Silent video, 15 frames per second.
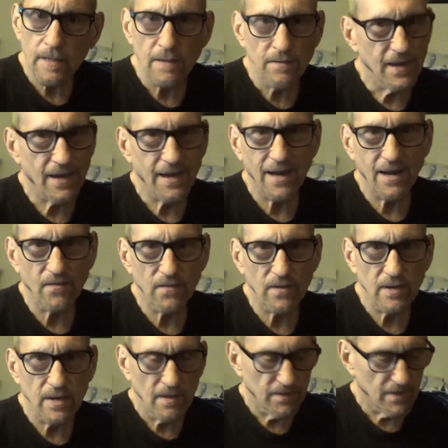That kind of thing.
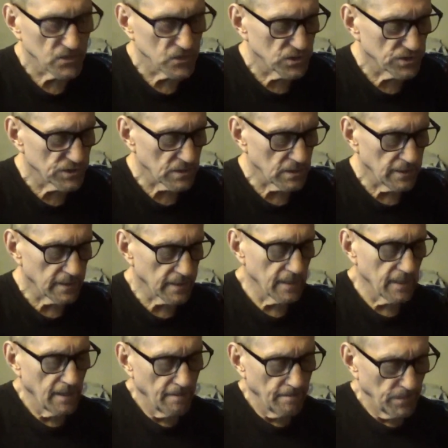That's just a lick.
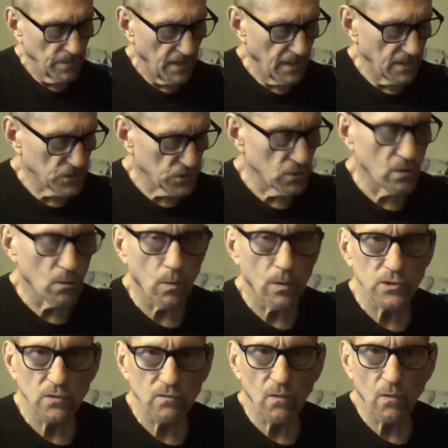And sure, it works
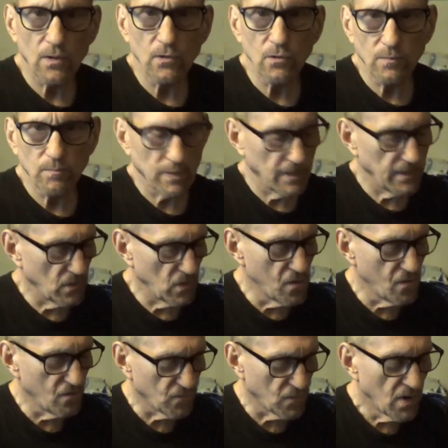over, you could play it
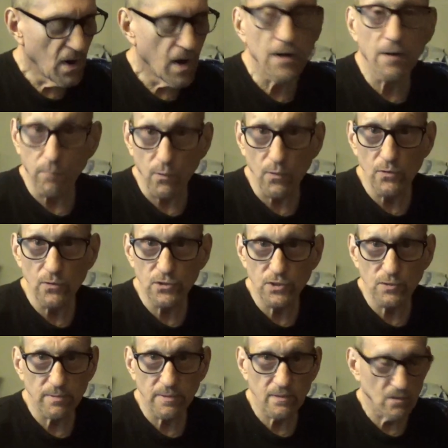over, on a blues you
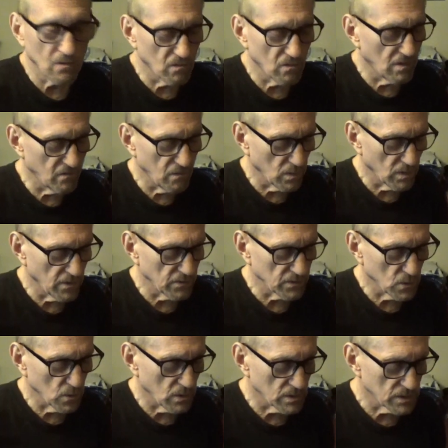could play it over every one of those
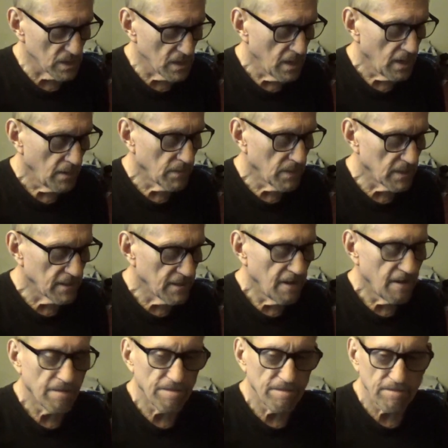chords. But
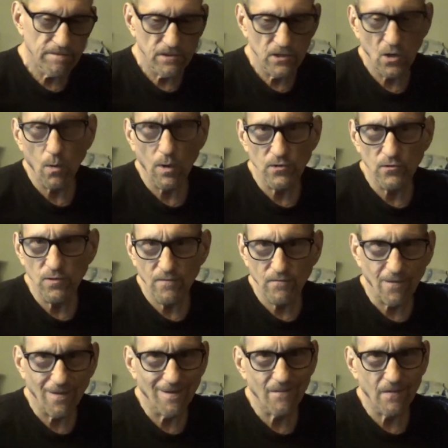you don't want to do that
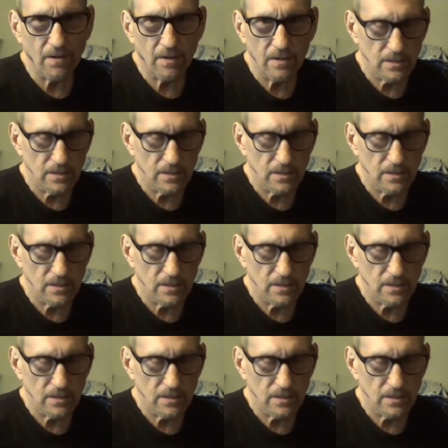forever.